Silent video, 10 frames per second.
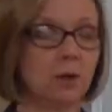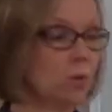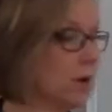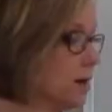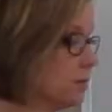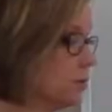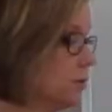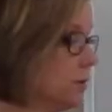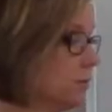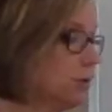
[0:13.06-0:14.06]
We're also
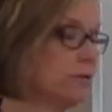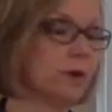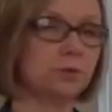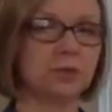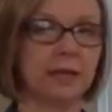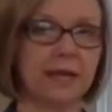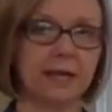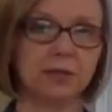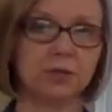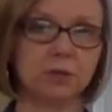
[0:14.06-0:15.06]
going to move on to
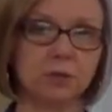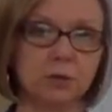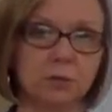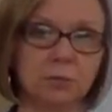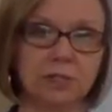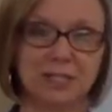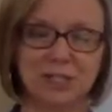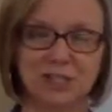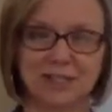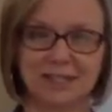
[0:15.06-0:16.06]
Esther
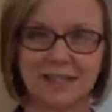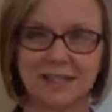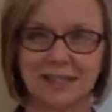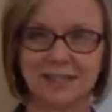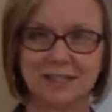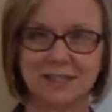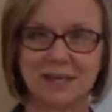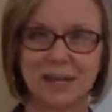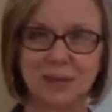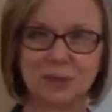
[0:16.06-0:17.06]
petitions the king
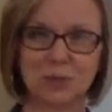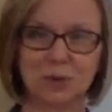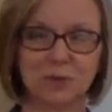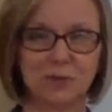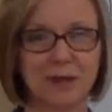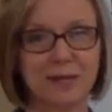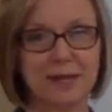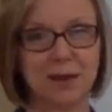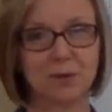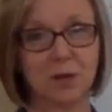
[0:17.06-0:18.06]
today. So we're going to find
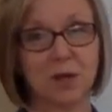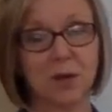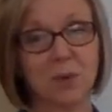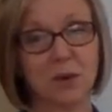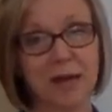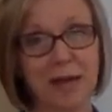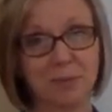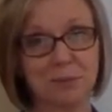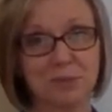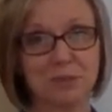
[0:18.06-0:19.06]
out what
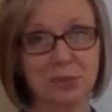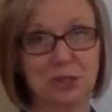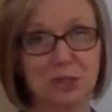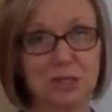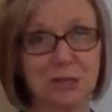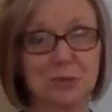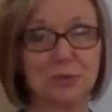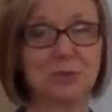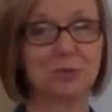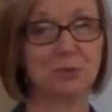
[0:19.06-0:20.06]
happens when she
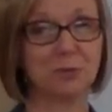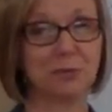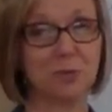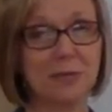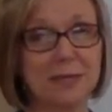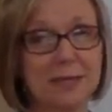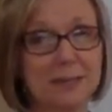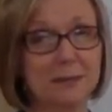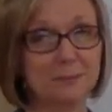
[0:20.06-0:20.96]
goes before the king.